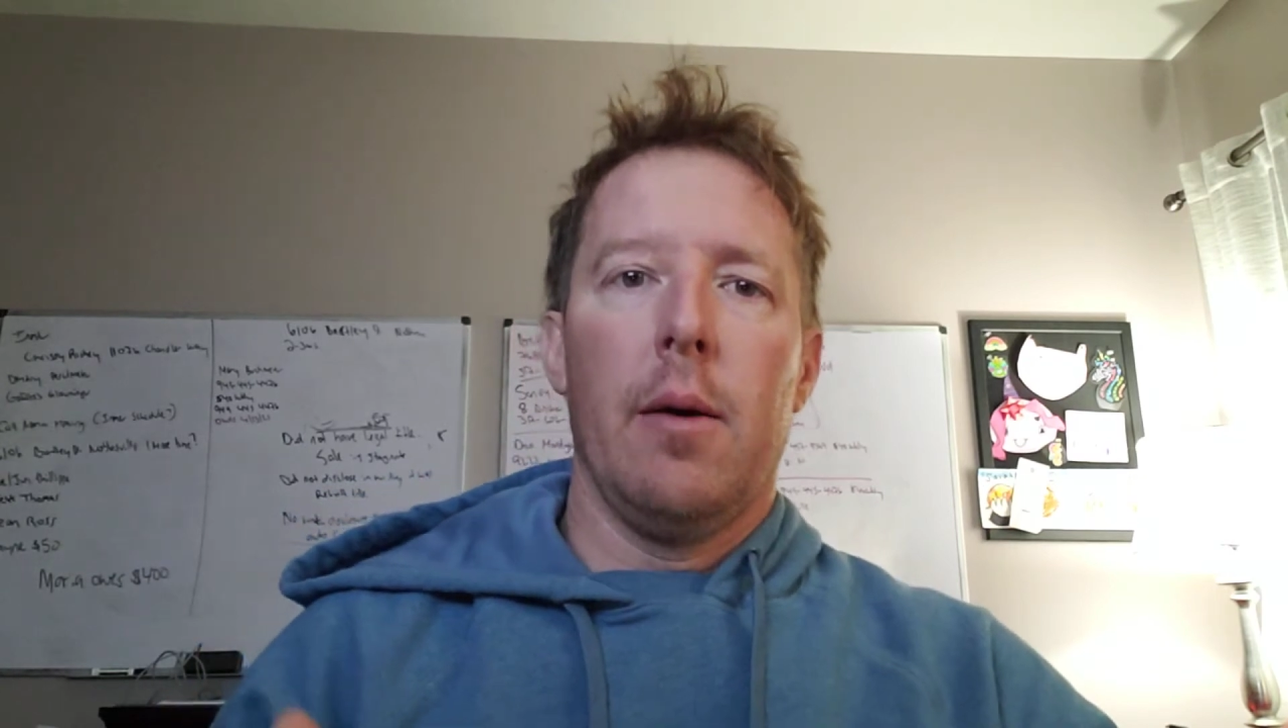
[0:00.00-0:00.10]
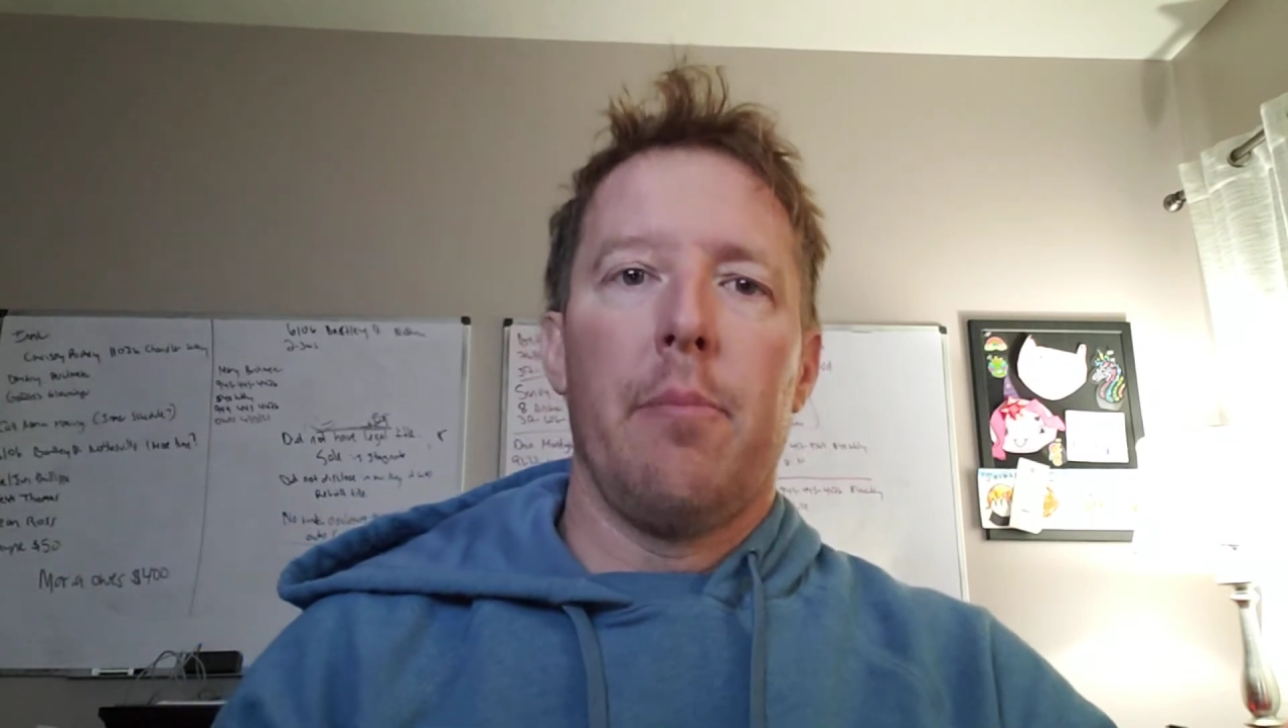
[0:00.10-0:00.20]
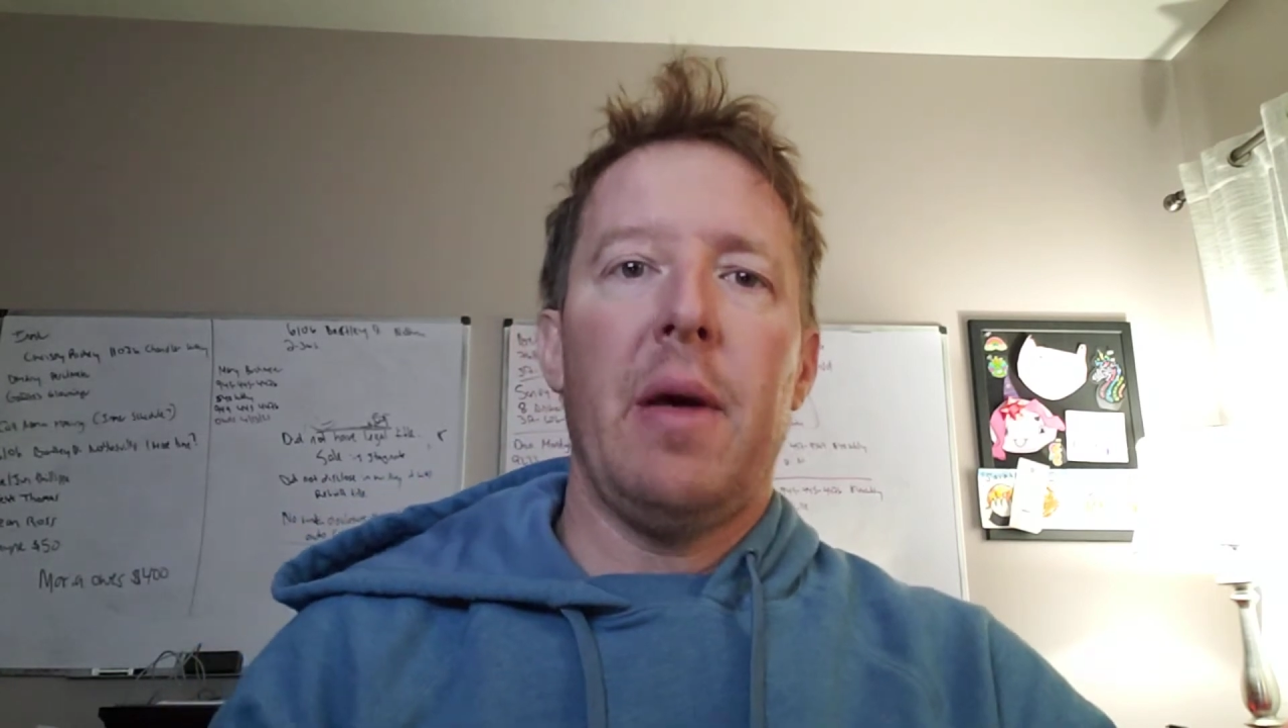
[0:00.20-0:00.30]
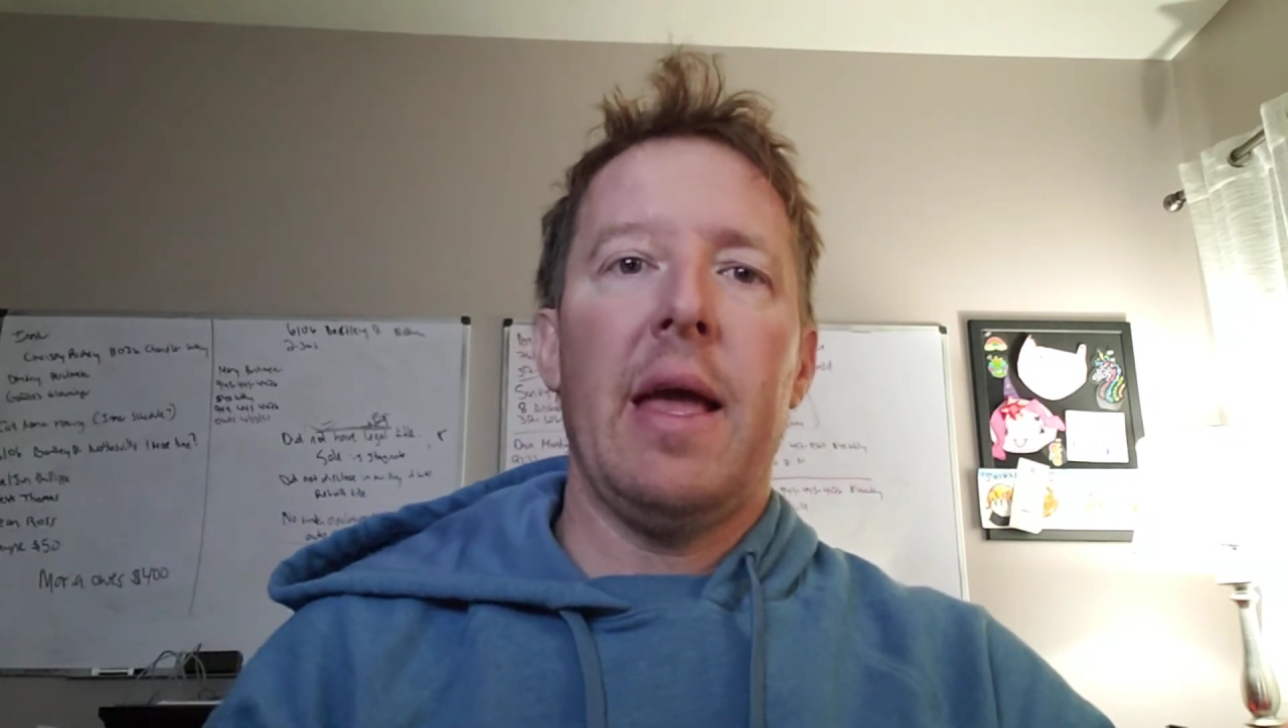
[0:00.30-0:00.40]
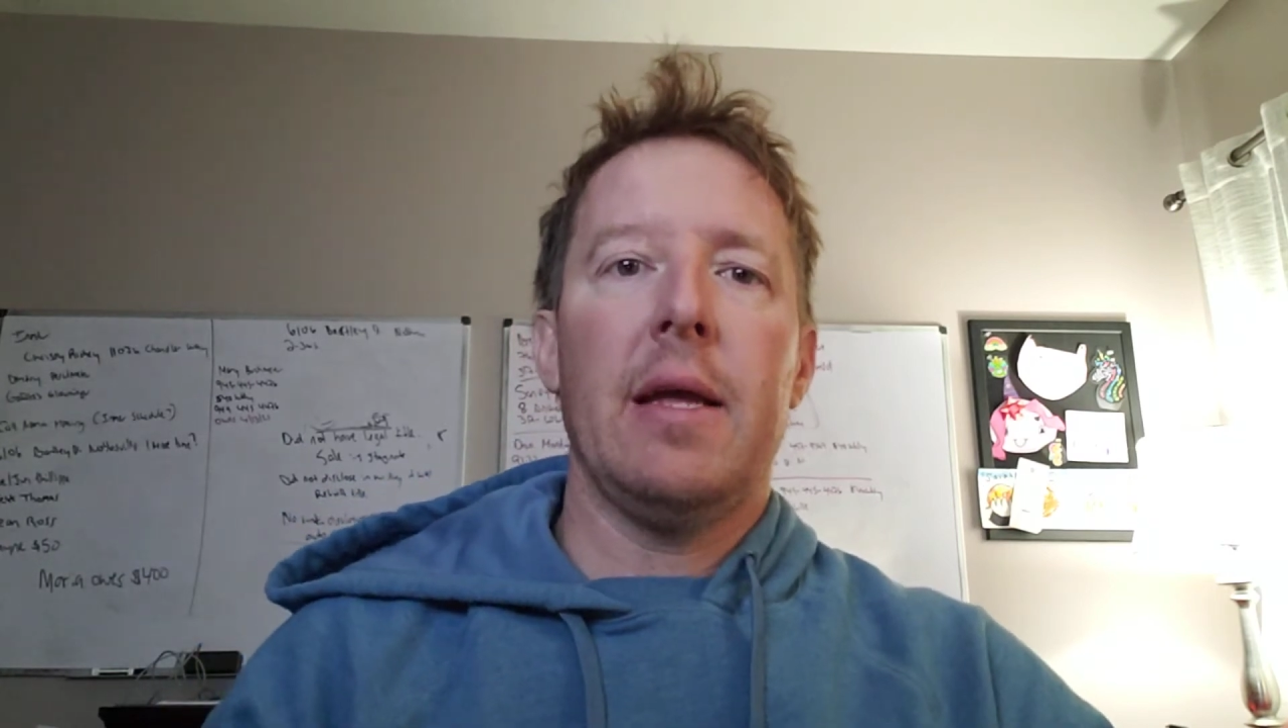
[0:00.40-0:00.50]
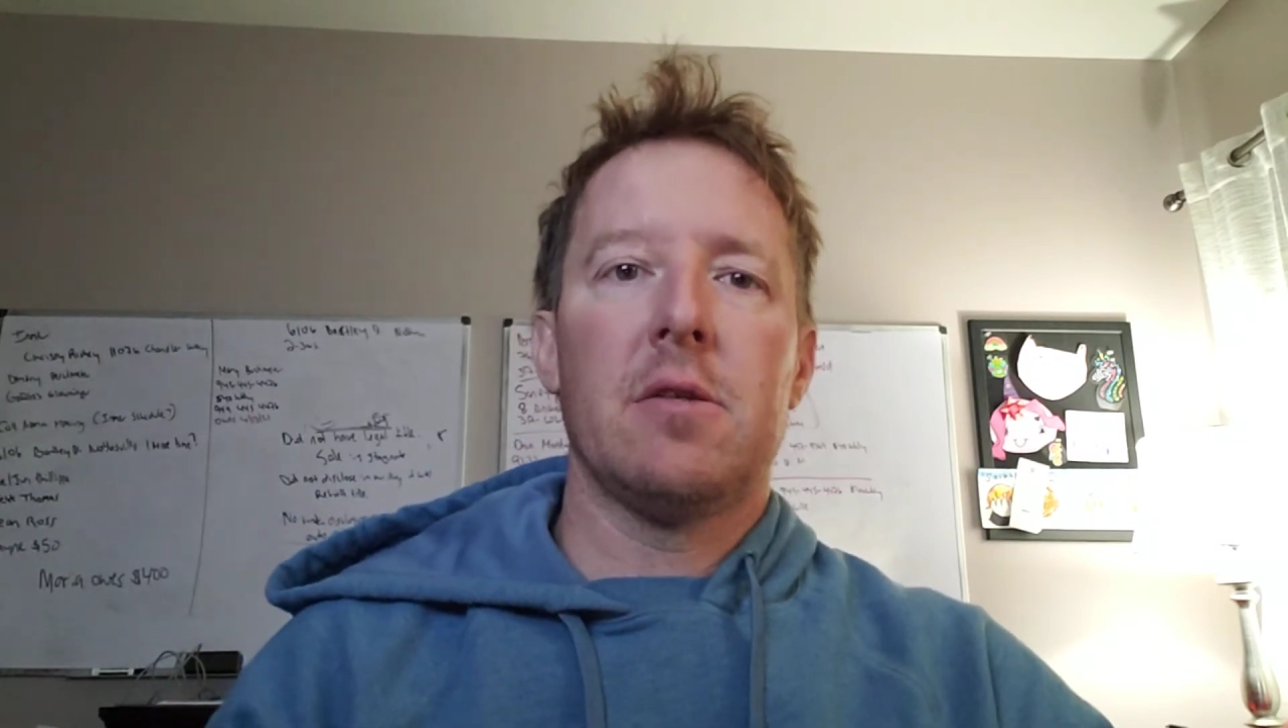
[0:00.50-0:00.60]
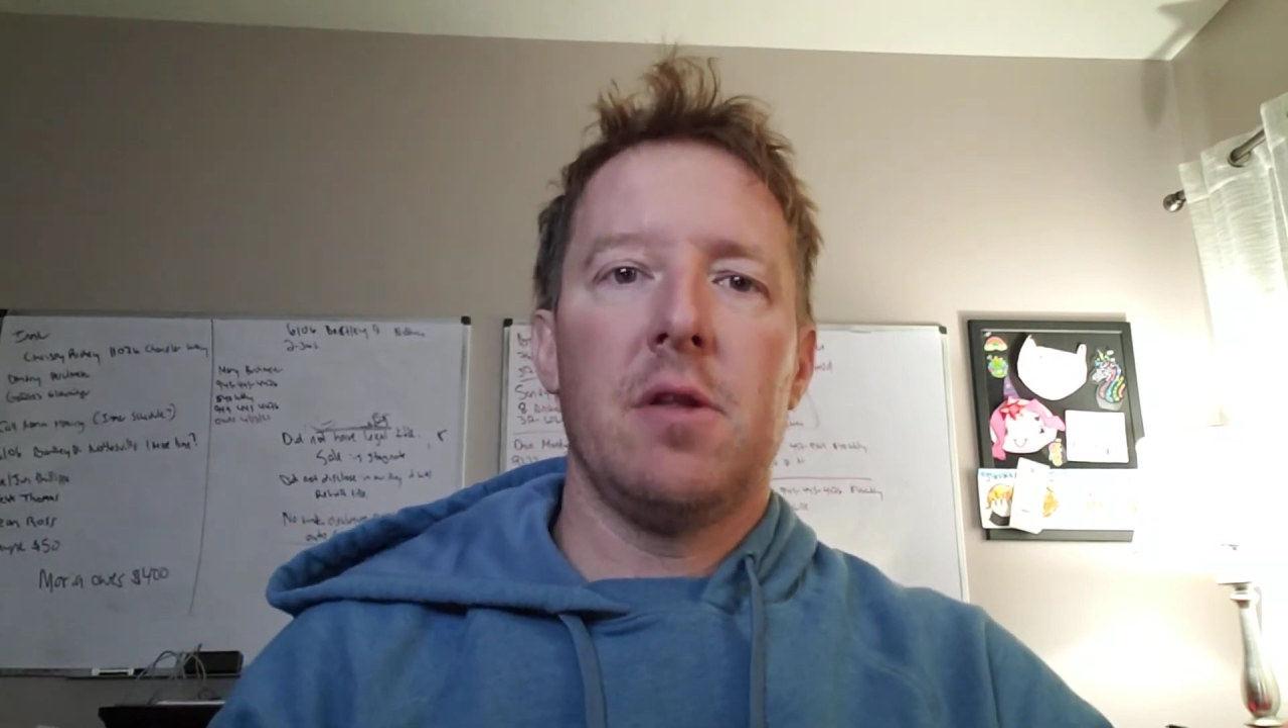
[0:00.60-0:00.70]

pays